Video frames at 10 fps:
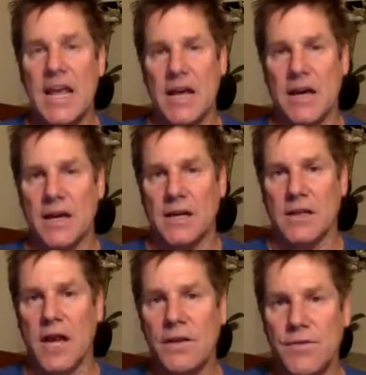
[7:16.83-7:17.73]
a
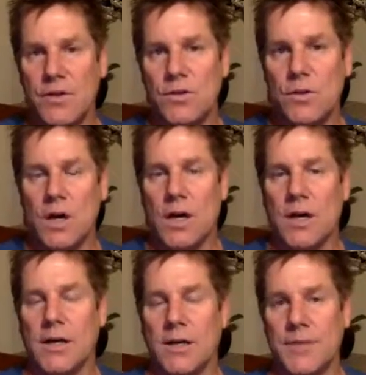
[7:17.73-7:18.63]
lot of you
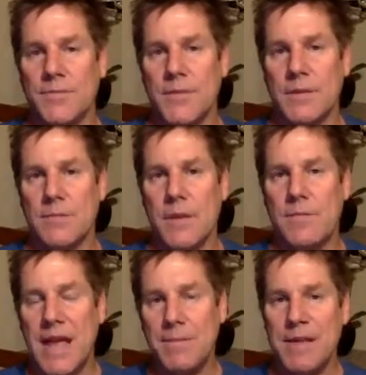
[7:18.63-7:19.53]

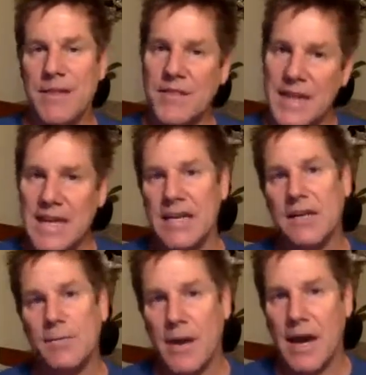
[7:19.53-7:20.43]
may be
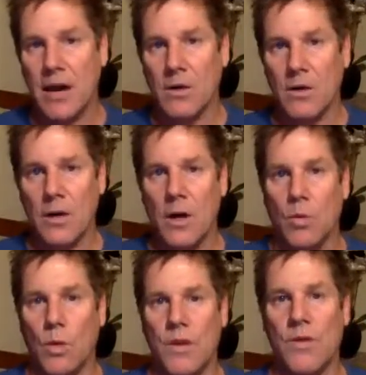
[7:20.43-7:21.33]
thinking about
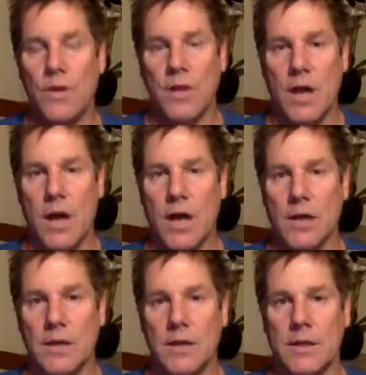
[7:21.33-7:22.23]
whether or
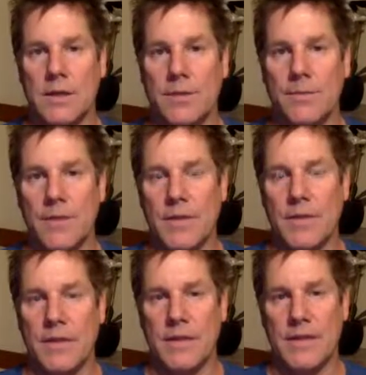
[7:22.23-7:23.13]
not
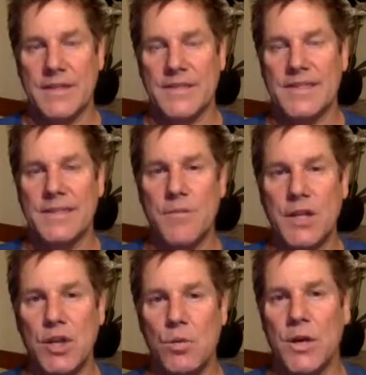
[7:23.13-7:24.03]
this is
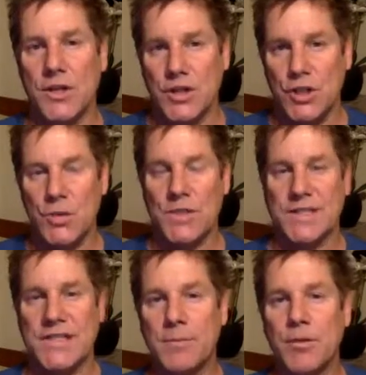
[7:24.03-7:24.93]
something you want to do
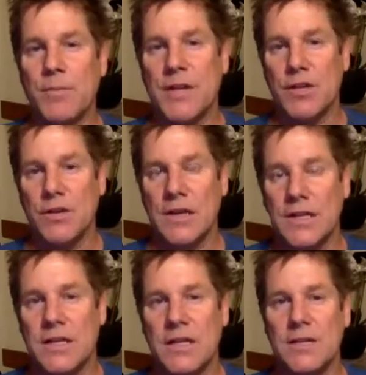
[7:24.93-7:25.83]
to supplement your
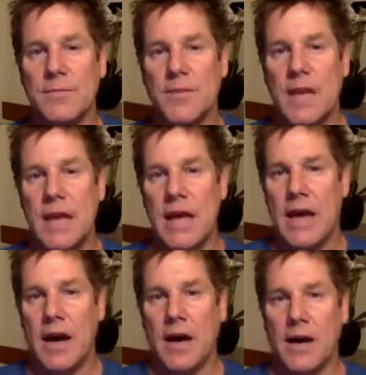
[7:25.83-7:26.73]
income,
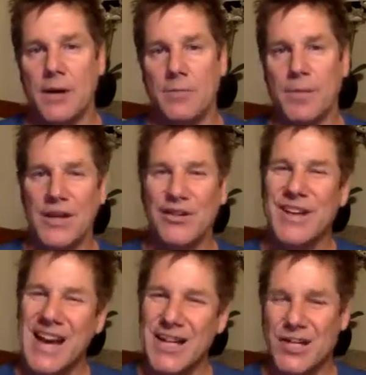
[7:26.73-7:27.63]
but you're
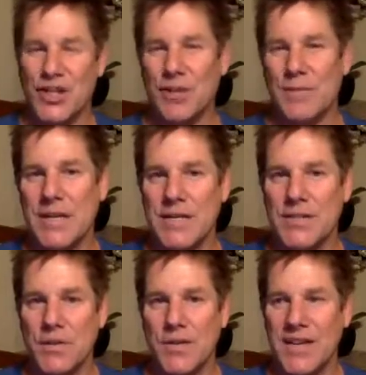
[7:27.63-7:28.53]
not sure
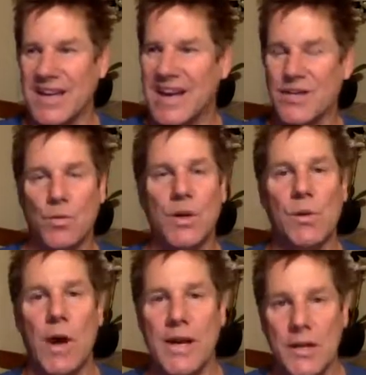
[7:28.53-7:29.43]
because you think, gosh, what
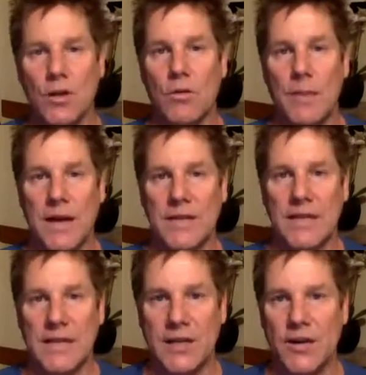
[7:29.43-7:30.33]
do I know about
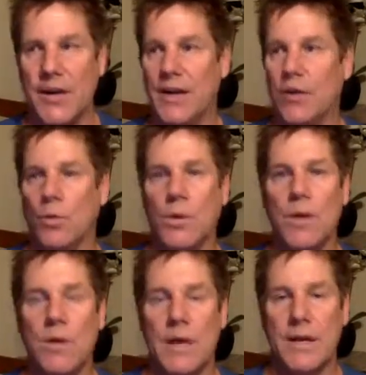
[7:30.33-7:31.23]
the internet? Or what
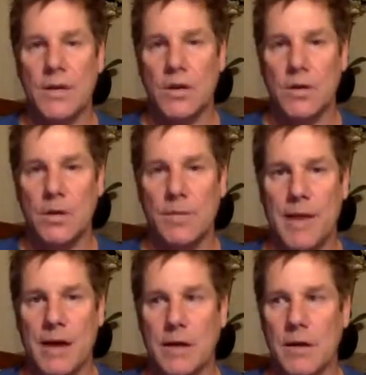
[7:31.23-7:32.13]
do I know
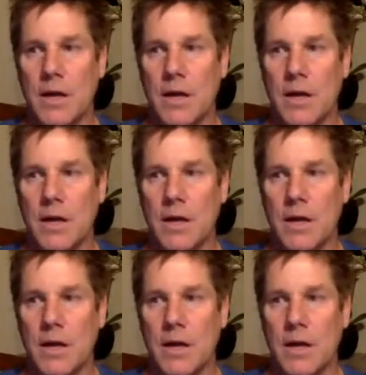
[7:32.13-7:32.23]
about